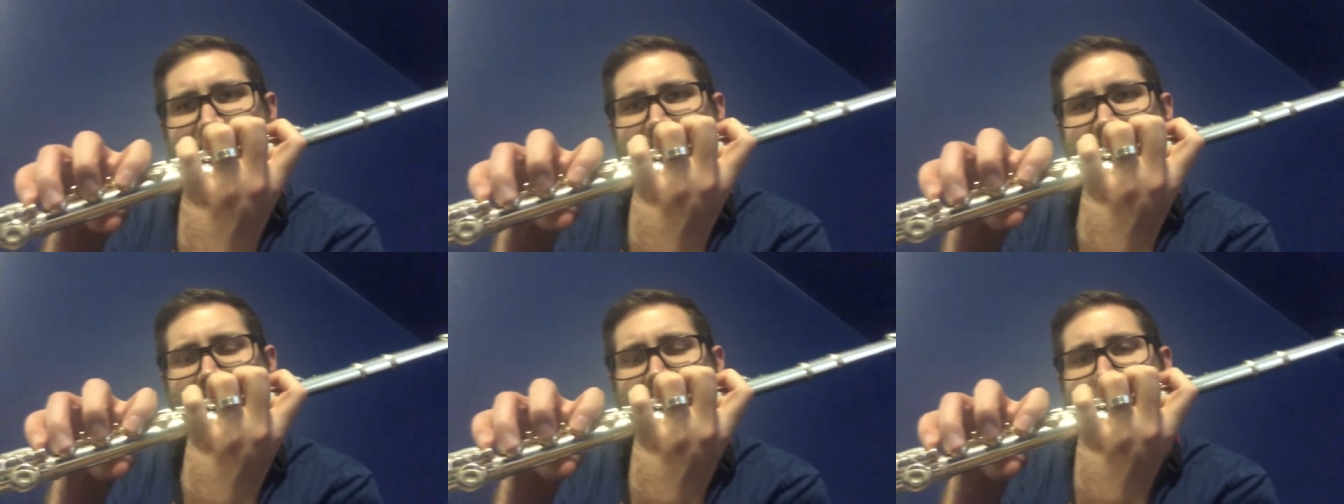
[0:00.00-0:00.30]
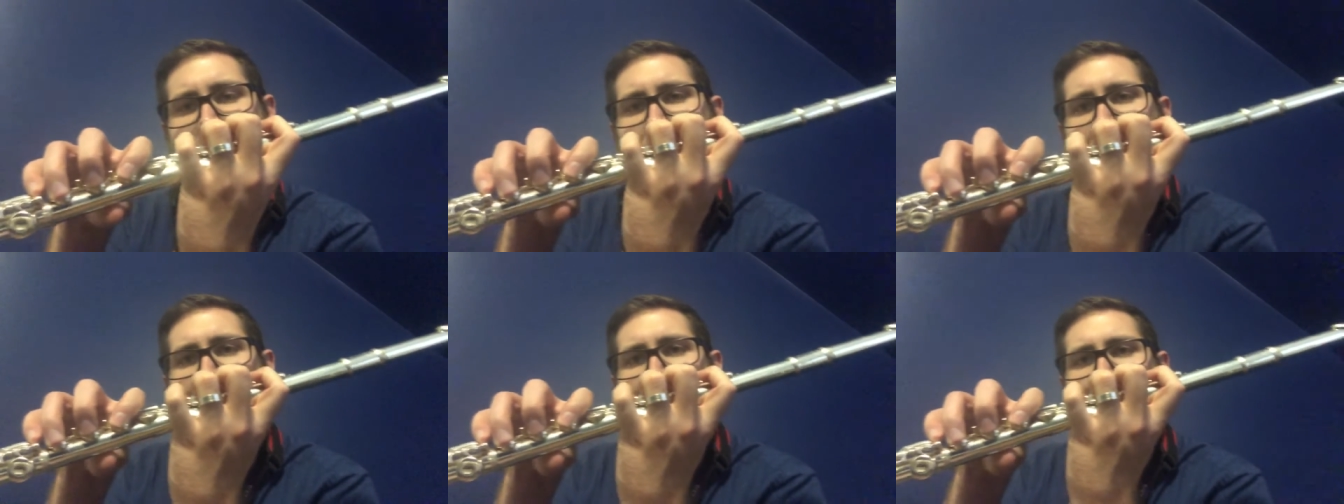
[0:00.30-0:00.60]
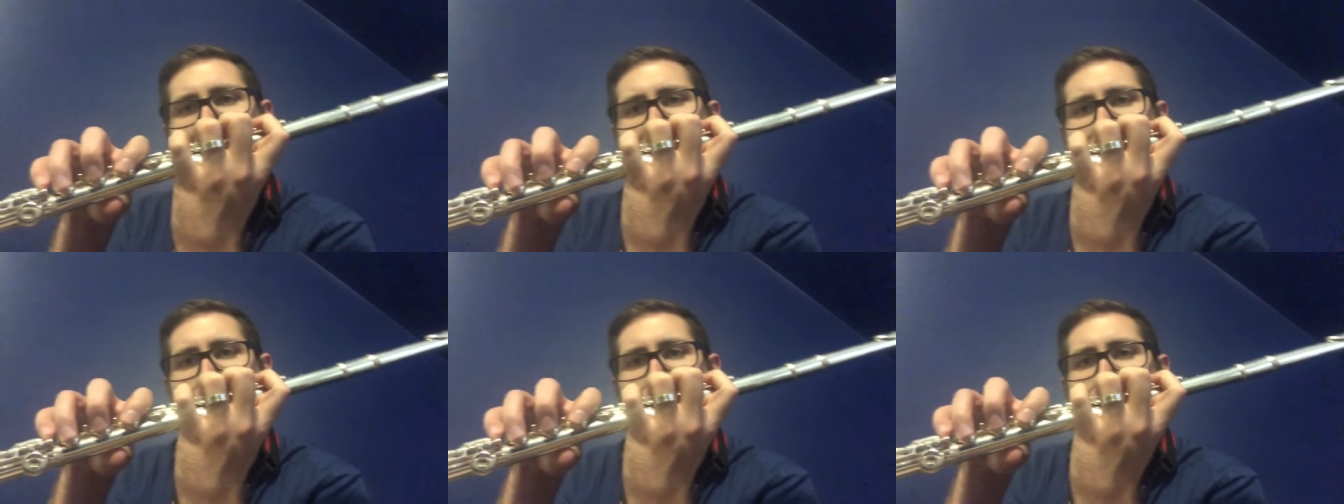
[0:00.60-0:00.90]
This is what I
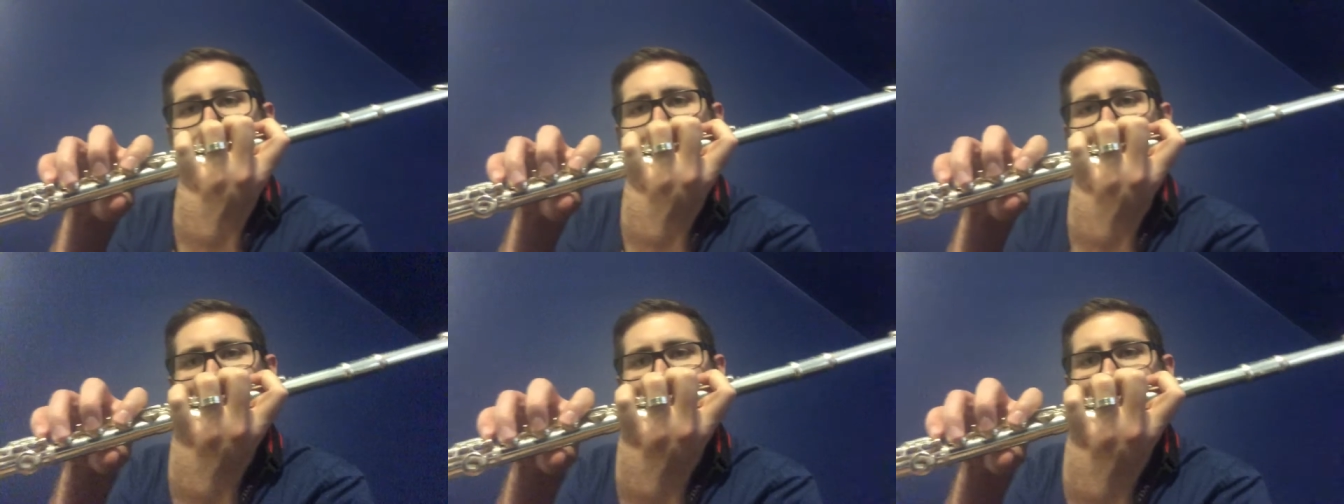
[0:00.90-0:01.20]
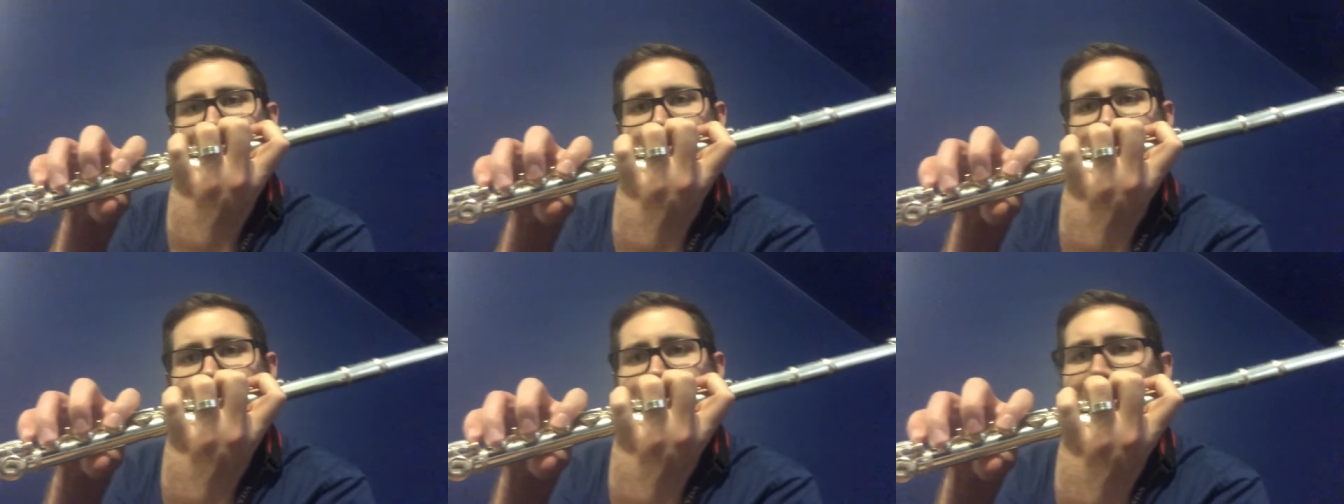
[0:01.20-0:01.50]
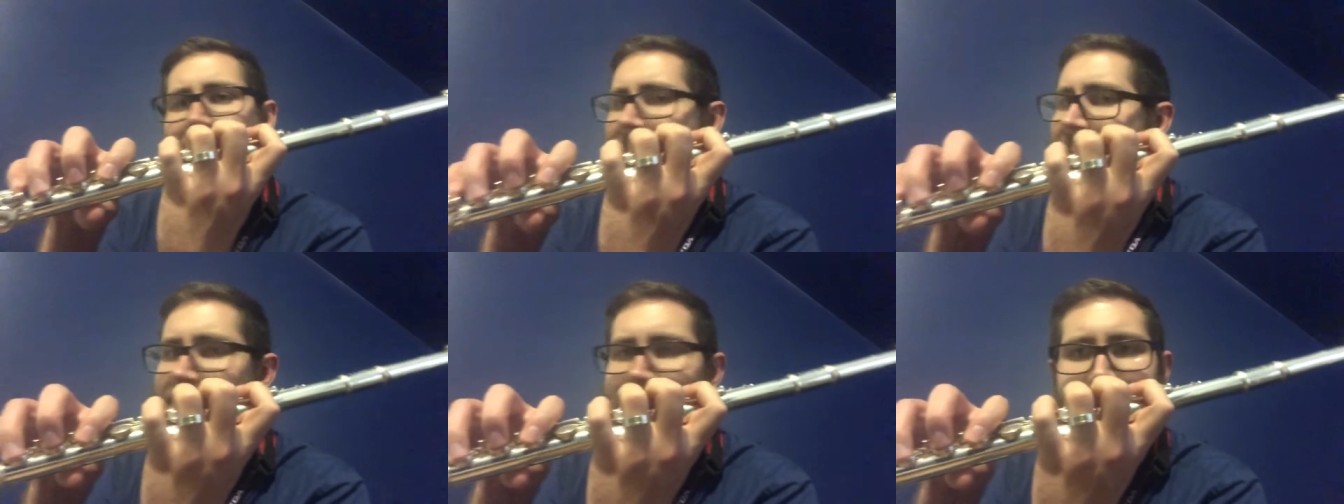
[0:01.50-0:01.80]
like to call monster
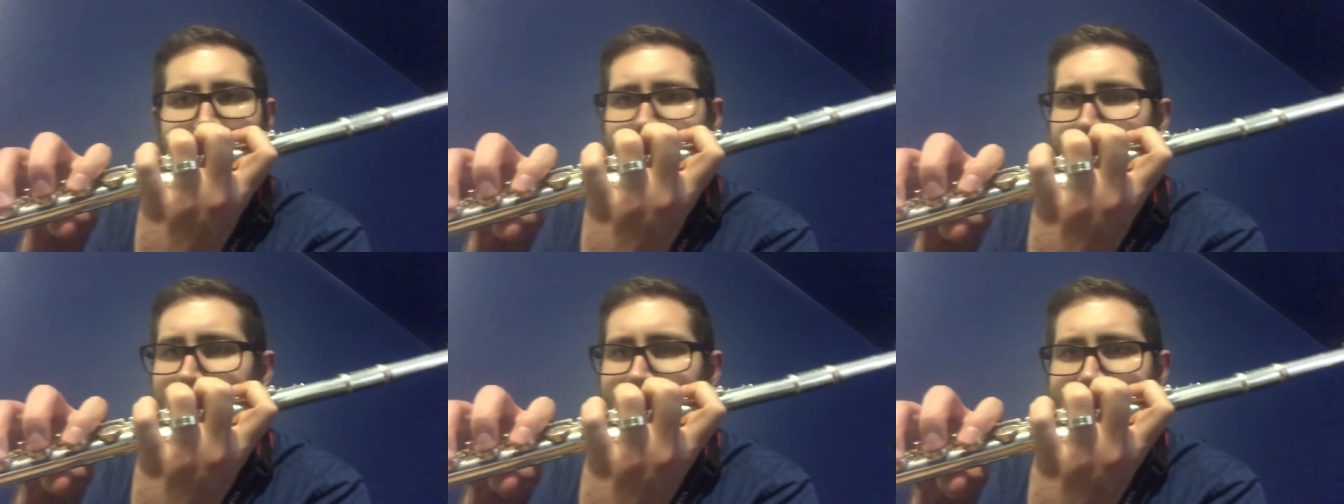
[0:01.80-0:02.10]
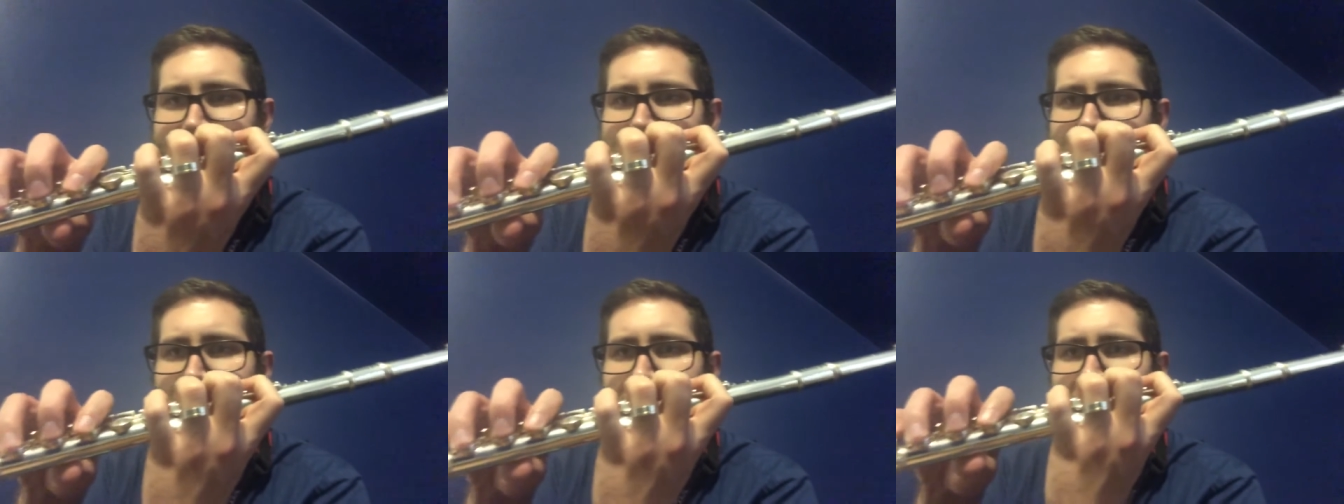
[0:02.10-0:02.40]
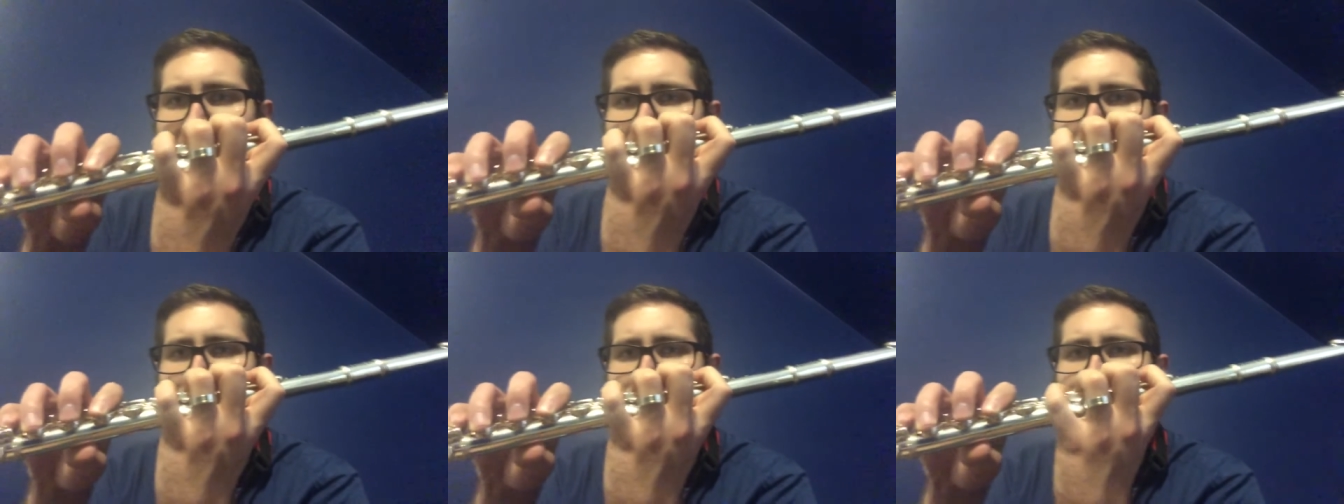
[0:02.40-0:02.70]
claws, not monster
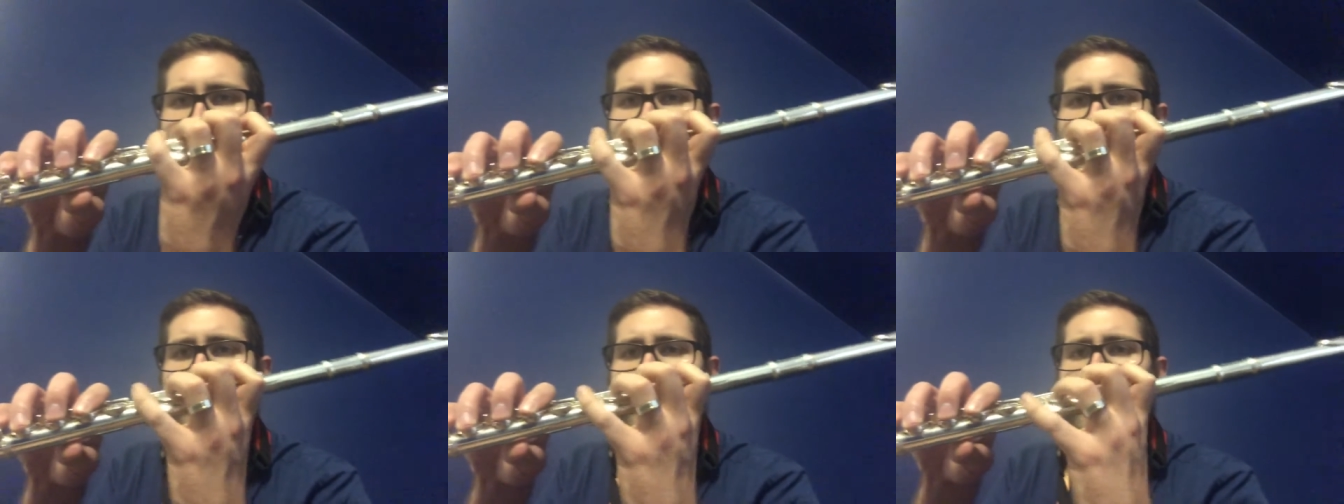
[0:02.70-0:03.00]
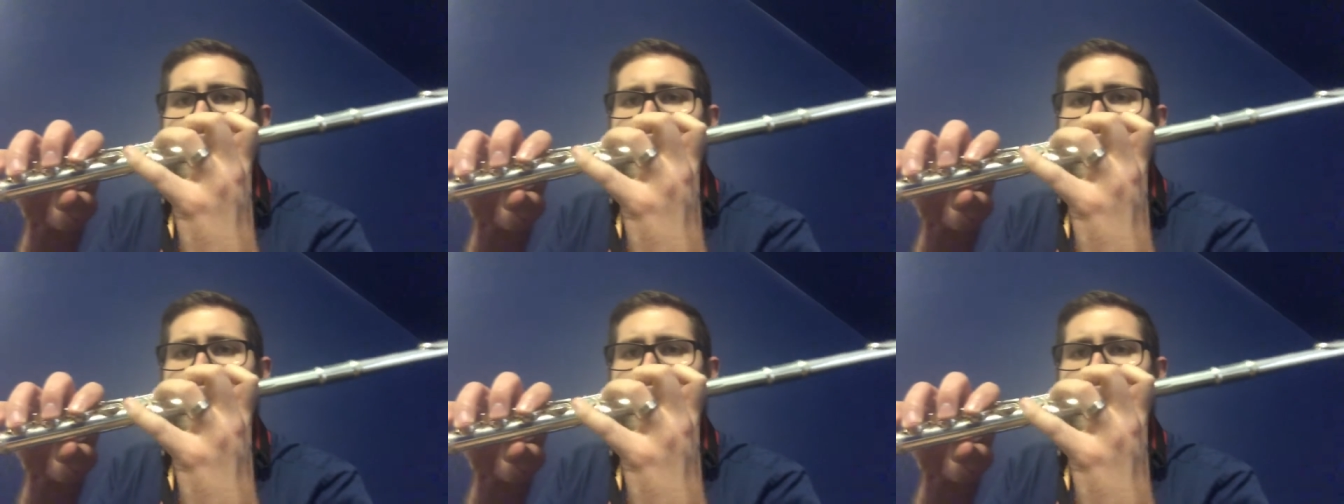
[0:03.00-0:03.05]
claw of the flute.